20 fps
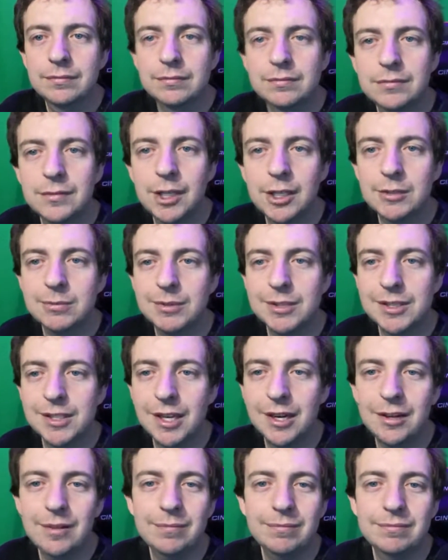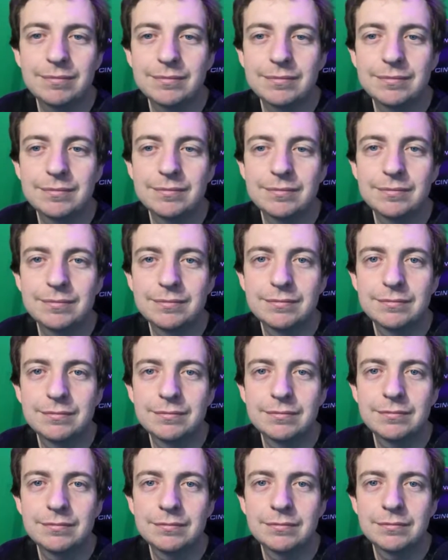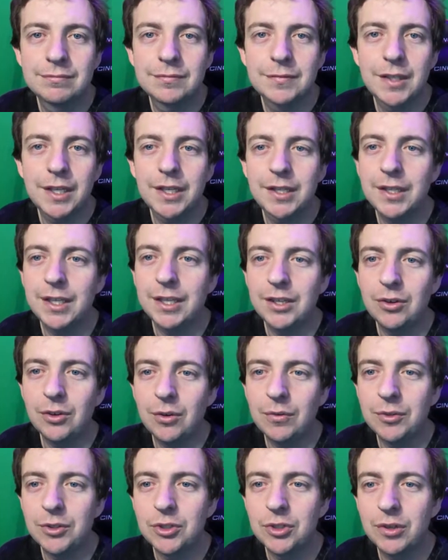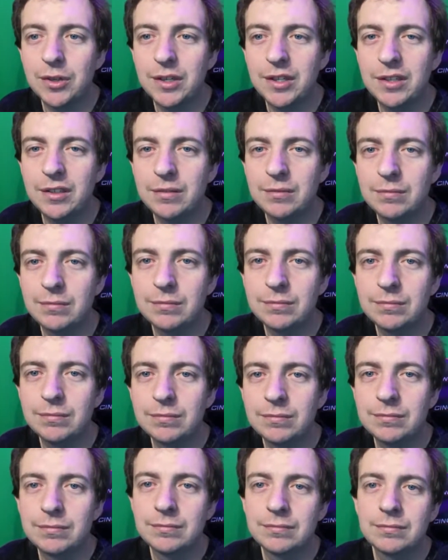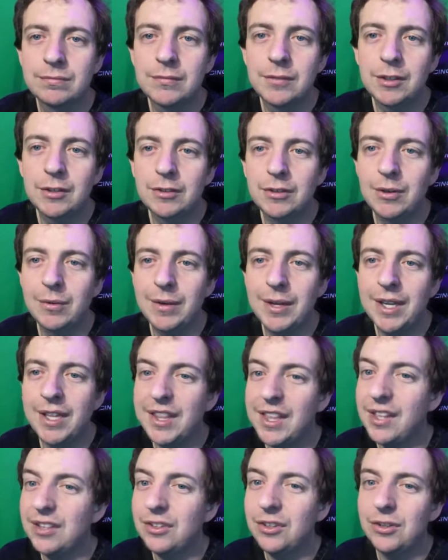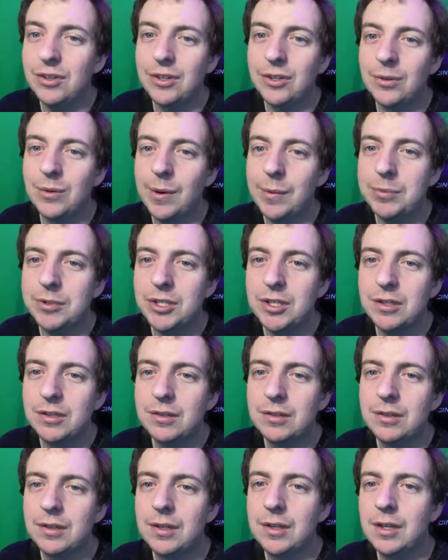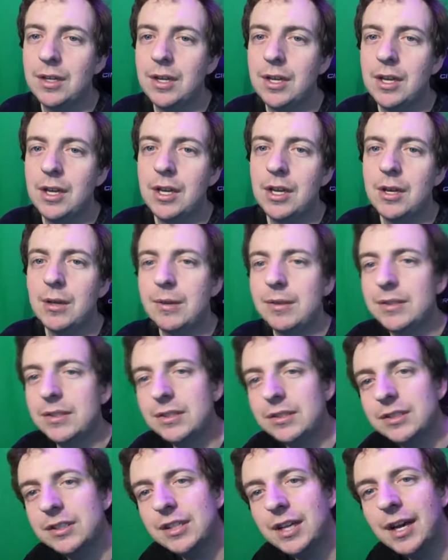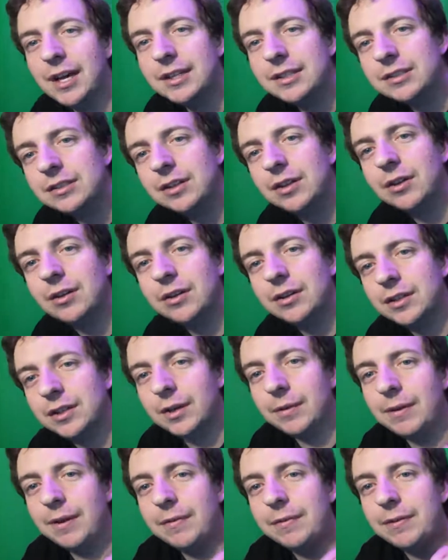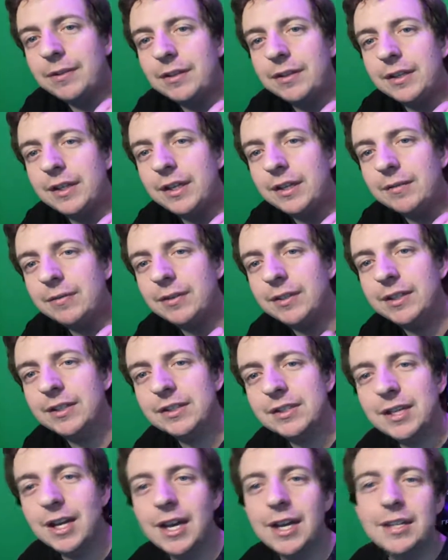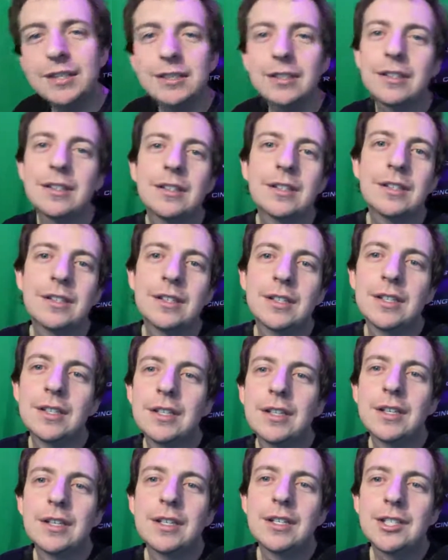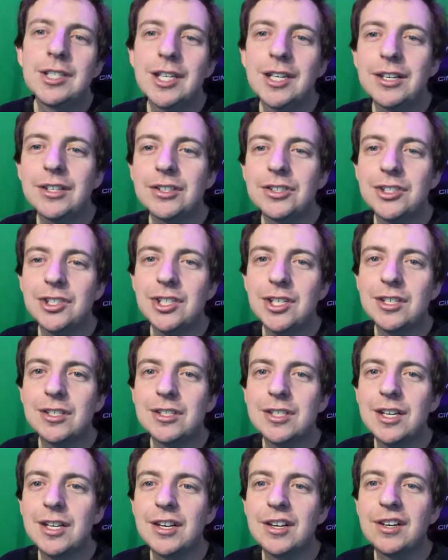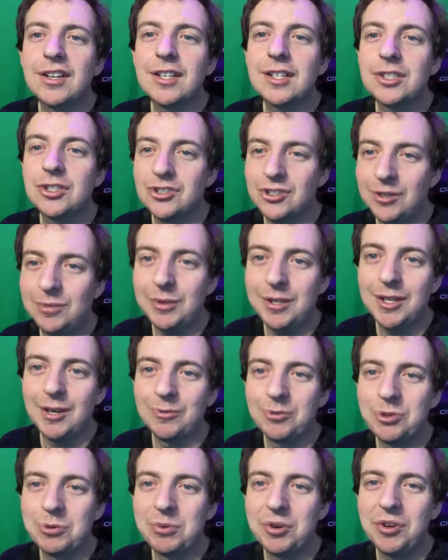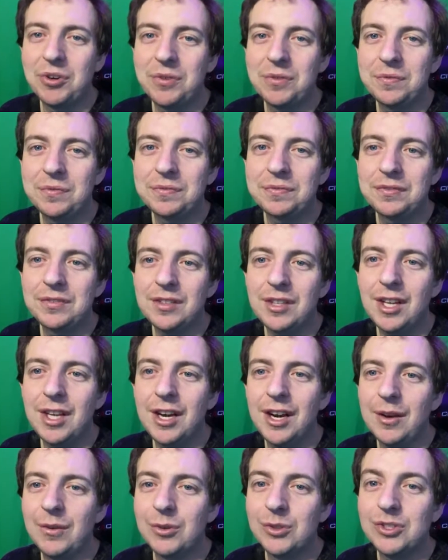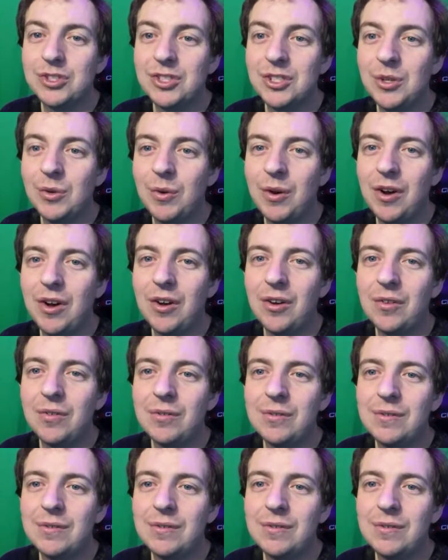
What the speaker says: That's my setup. And thank you all for joining, even though we had that little interruption. But seriously, guys, get ready for the link for these guys. Check out their chairs. They are extremely comfortable. And I will see you all